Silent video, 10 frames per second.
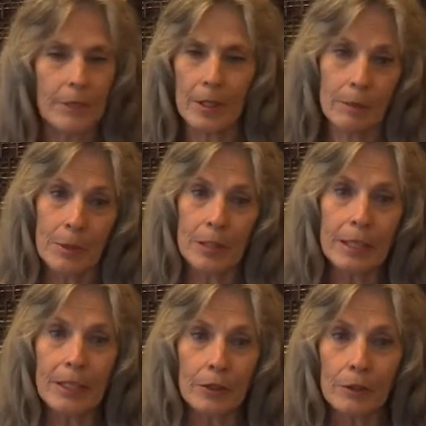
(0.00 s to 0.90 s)
It'll be
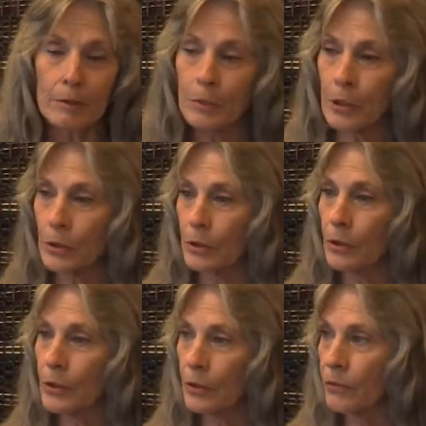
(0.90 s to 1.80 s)
cleaner, purer,
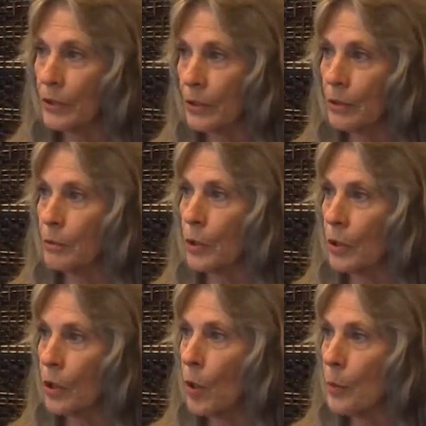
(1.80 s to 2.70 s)
you'll feel more
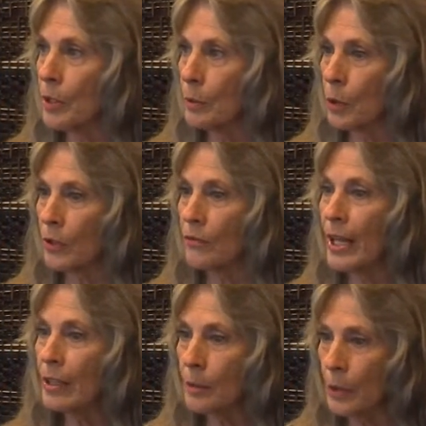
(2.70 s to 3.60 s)
open, more
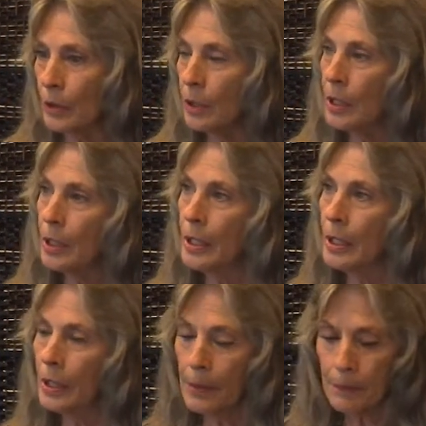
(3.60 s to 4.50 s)
available,
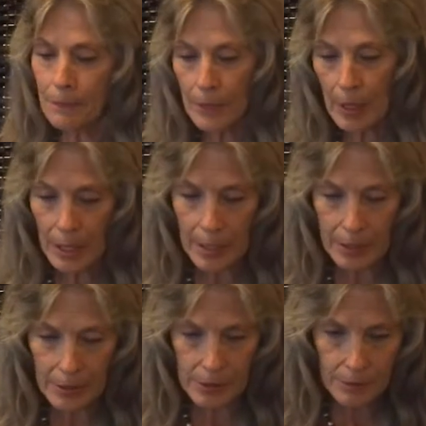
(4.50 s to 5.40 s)

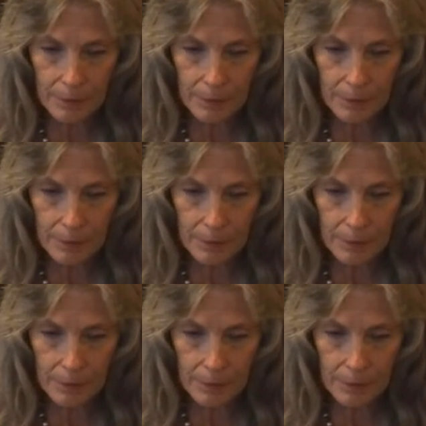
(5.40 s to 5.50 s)
and